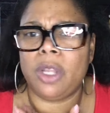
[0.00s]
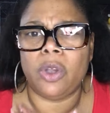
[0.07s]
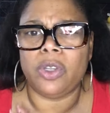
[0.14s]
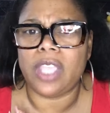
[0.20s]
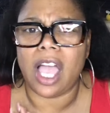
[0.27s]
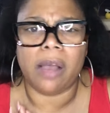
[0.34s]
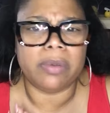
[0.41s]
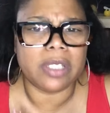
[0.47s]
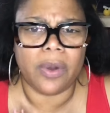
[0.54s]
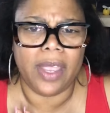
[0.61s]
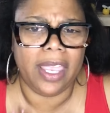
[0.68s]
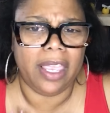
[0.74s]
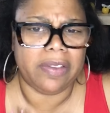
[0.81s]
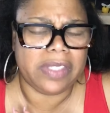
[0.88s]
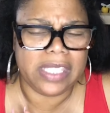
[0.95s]
know y'all was going
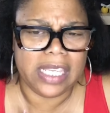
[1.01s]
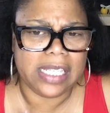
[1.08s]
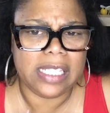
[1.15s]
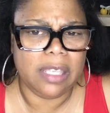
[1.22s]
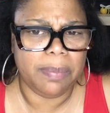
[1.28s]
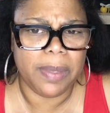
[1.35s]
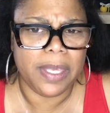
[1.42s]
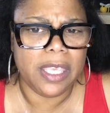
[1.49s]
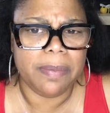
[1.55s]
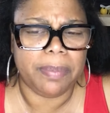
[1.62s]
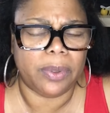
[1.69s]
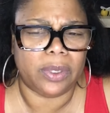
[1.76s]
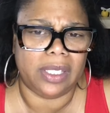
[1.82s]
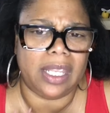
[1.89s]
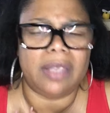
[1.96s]
to have sixty
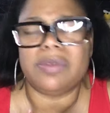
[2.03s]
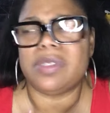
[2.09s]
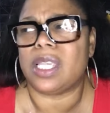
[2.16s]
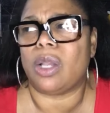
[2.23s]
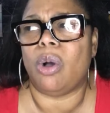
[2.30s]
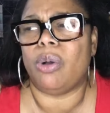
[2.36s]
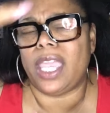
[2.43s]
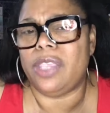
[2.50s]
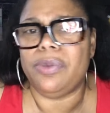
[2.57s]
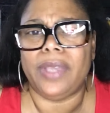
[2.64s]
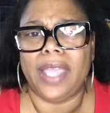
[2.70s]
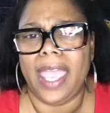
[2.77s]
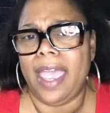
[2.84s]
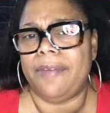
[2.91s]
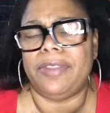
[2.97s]
people. And they was like, okay, you
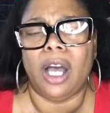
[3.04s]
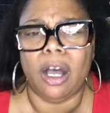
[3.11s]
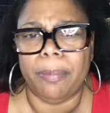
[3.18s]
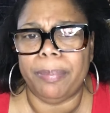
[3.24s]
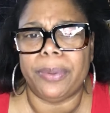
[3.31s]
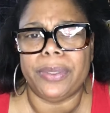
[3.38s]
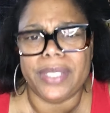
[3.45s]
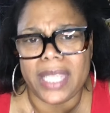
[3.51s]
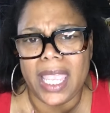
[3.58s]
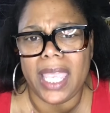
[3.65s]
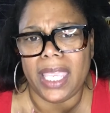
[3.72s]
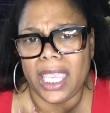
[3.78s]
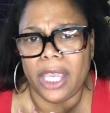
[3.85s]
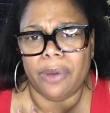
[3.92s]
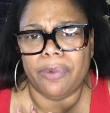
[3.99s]
can have the upper deck
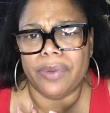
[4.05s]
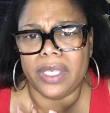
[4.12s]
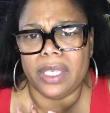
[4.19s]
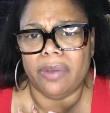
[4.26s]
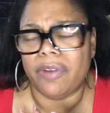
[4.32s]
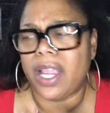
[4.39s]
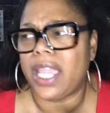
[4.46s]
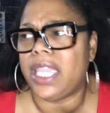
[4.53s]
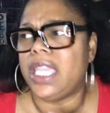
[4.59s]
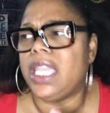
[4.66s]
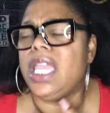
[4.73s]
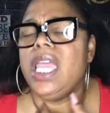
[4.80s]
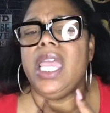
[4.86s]
area, right?